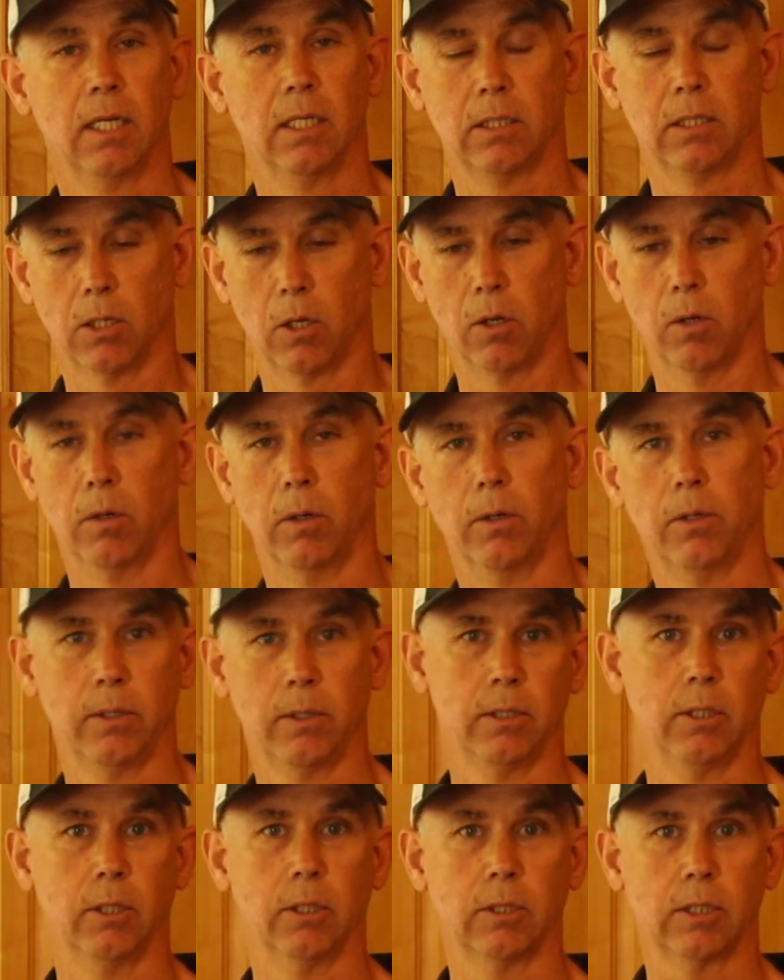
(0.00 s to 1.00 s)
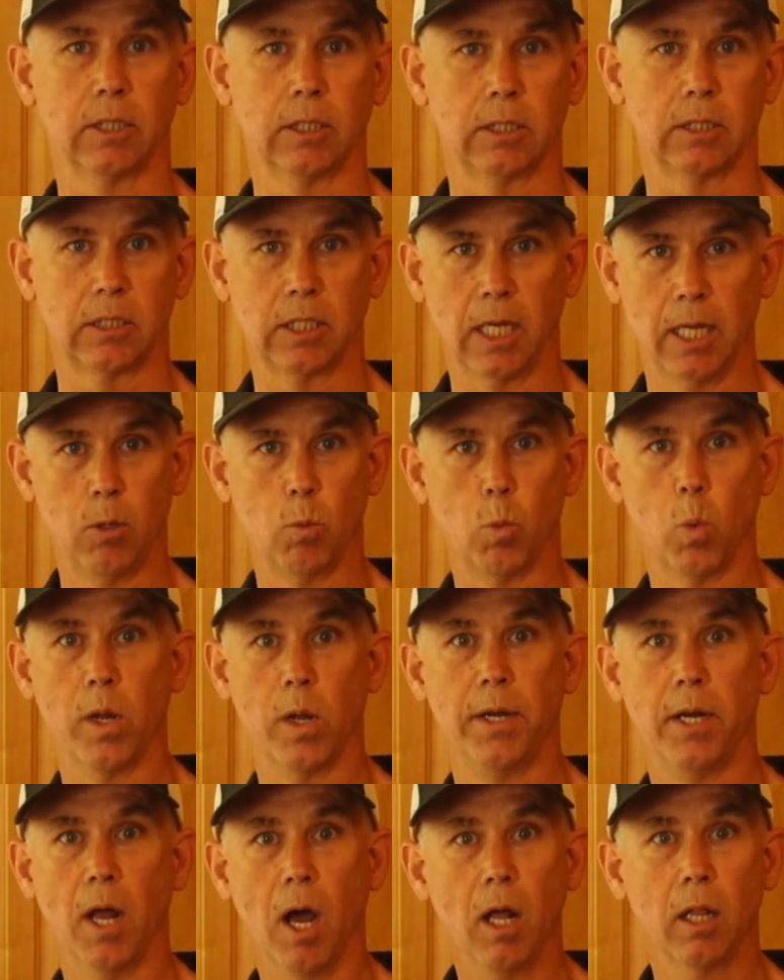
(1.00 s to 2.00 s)
So, you know, just send
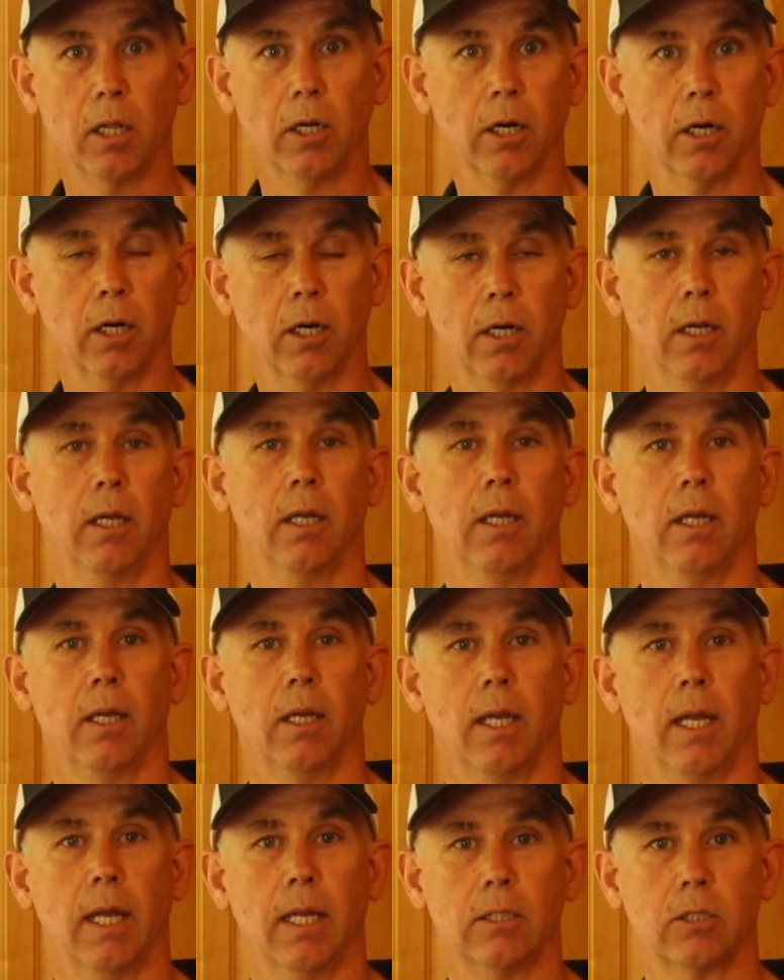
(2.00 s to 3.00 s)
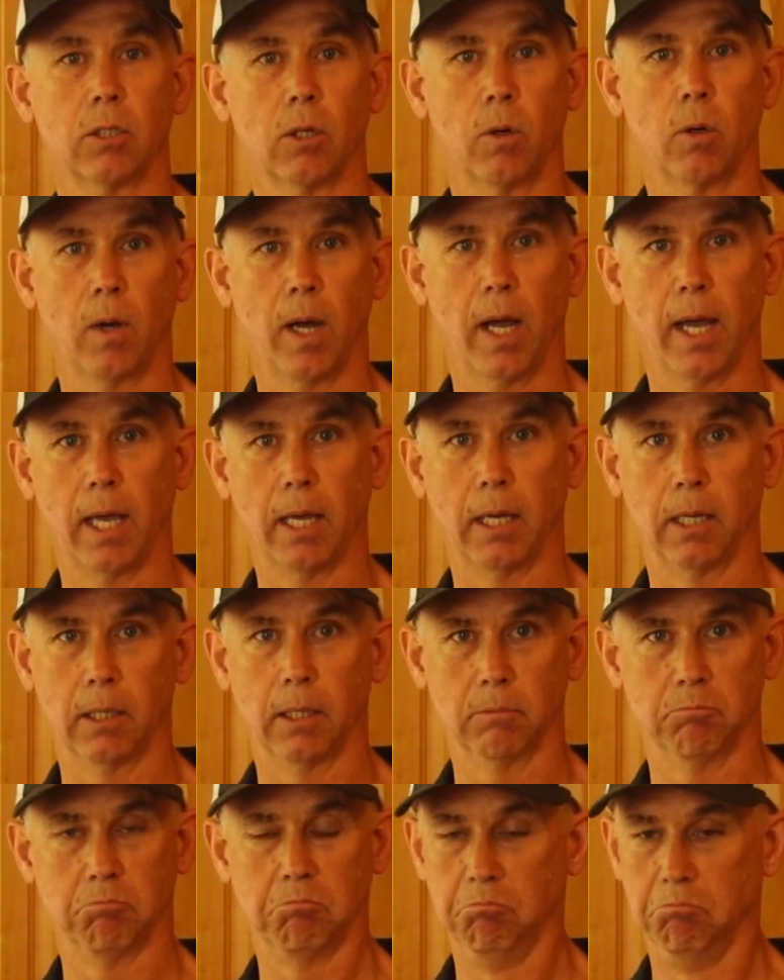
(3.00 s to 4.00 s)
$1. And so
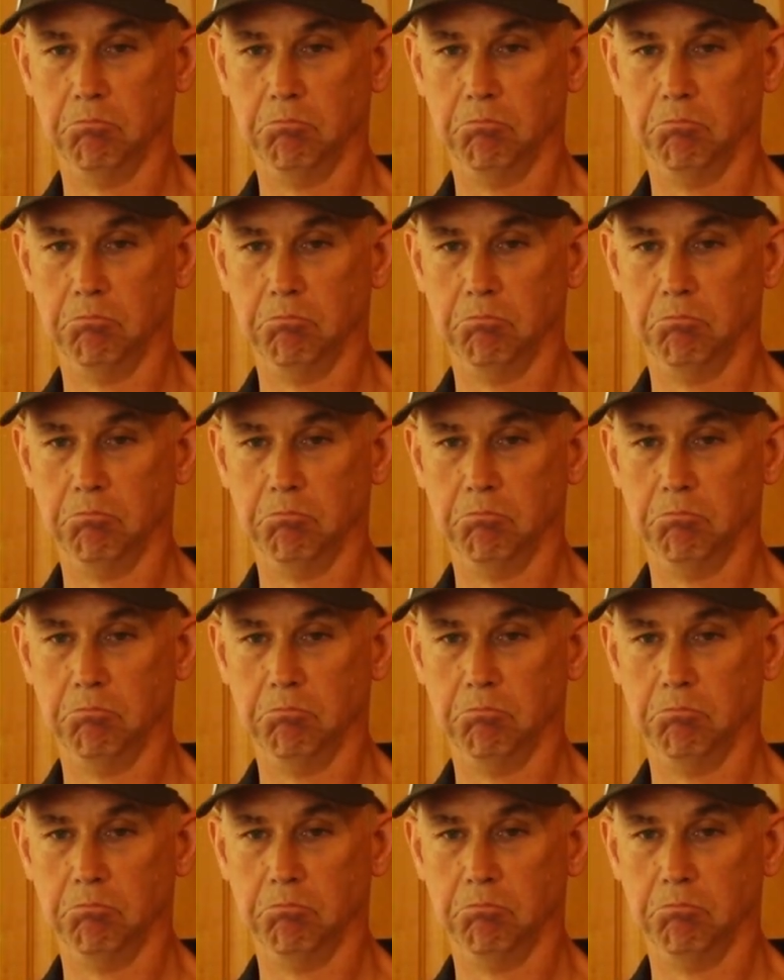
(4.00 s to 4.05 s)
I